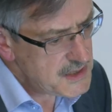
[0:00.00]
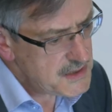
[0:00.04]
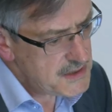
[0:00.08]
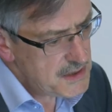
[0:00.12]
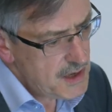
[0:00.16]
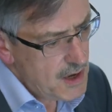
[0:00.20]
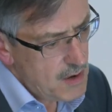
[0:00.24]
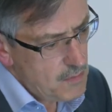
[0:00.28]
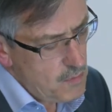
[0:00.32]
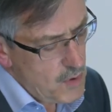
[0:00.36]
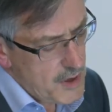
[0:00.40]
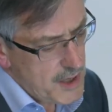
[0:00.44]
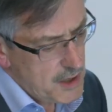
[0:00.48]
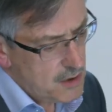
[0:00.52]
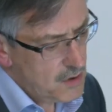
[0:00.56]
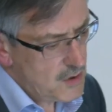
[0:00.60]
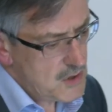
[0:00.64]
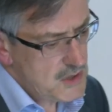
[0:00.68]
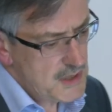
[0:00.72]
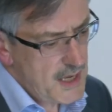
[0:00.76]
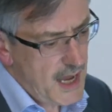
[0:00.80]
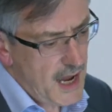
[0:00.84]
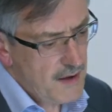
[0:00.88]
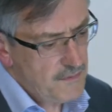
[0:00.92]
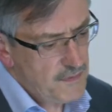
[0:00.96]
is what it
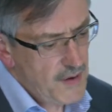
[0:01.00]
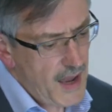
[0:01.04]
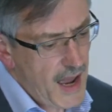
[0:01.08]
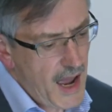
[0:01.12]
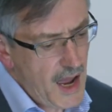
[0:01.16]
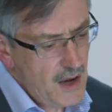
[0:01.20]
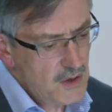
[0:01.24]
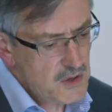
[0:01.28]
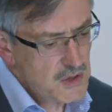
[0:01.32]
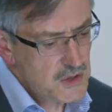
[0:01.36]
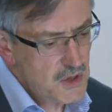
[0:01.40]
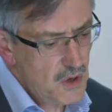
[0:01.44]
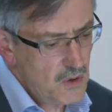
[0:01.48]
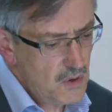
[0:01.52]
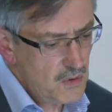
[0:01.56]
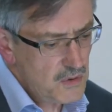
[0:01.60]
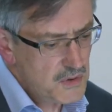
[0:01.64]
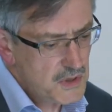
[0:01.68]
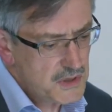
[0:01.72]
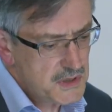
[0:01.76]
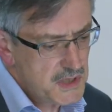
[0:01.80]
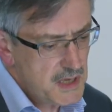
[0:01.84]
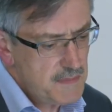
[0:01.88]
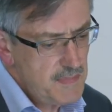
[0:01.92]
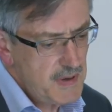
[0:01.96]
looks like for
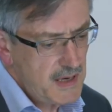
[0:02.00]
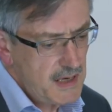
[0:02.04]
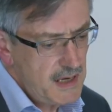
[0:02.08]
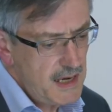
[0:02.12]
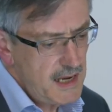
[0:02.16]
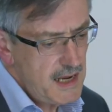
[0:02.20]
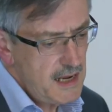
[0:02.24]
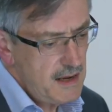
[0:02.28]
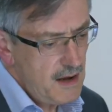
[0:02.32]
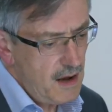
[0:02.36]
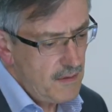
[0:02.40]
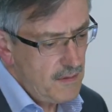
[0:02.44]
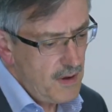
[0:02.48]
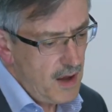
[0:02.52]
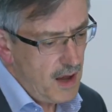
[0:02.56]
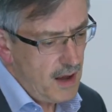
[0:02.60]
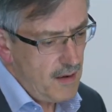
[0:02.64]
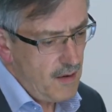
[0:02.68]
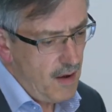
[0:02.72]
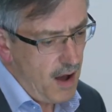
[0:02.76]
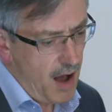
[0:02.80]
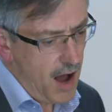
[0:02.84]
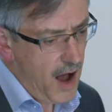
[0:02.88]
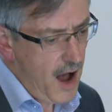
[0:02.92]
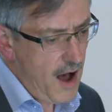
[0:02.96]
households. Typically,
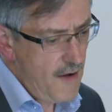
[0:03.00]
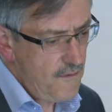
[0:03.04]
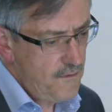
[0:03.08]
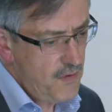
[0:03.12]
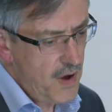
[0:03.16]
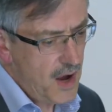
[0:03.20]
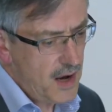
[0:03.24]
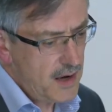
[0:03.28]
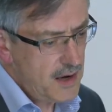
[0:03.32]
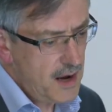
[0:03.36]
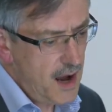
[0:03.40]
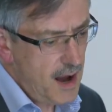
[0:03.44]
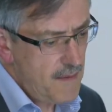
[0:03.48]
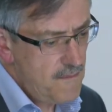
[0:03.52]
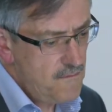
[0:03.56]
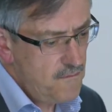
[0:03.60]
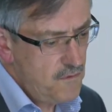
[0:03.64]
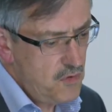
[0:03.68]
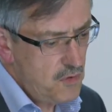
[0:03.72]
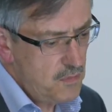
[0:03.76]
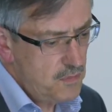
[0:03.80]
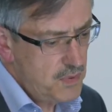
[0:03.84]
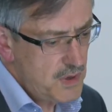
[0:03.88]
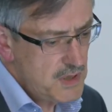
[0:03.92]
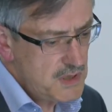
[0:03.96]
half our carbon
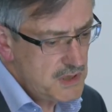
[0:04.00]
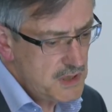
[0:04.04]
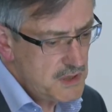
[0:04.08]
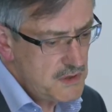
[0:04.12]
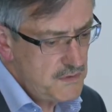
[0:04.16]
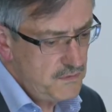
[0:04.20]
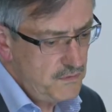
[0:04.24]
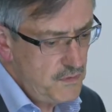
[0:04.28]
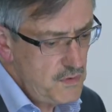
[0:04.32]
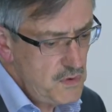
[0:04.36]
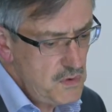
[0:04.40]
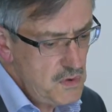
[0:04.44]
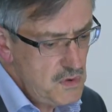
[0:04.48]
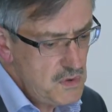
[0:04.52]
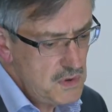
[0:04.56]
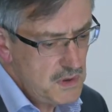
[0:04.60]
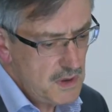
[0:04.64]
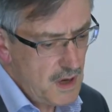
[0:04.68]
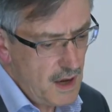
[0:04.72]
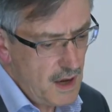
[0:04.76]
footprint is food,